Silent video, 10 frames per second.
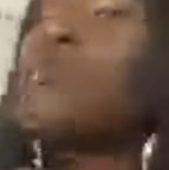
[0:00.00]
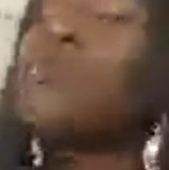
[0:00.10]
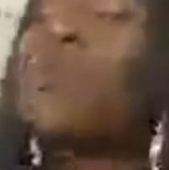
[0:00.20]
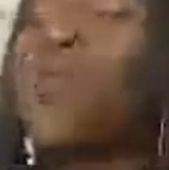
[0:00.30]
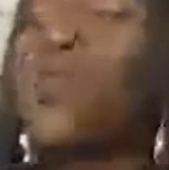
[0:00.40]
and
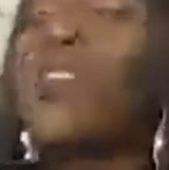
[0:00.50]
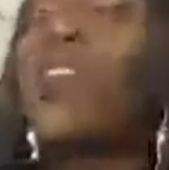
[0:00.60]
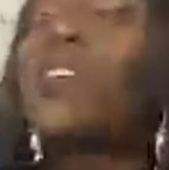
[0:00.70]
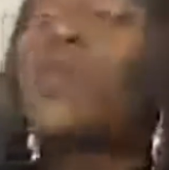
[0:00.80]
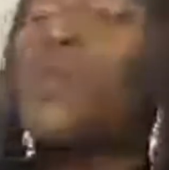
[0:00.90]
it's
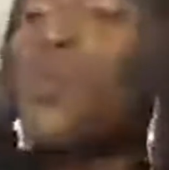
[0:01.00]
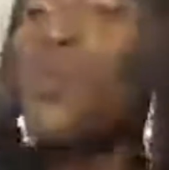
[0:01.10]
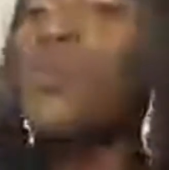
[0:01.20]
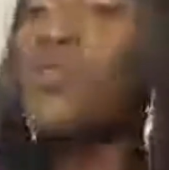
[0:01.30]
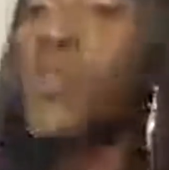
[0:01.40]
not
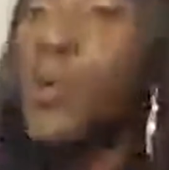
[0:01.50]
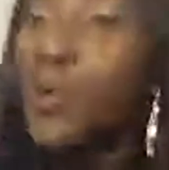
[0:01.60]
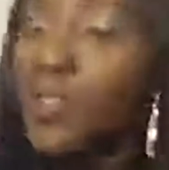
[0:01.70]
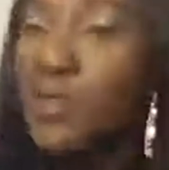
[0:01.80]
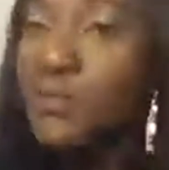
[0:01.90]
your
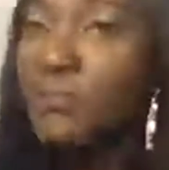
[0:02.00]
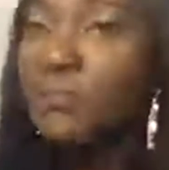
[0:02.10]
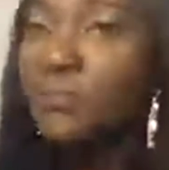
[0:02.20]
fault.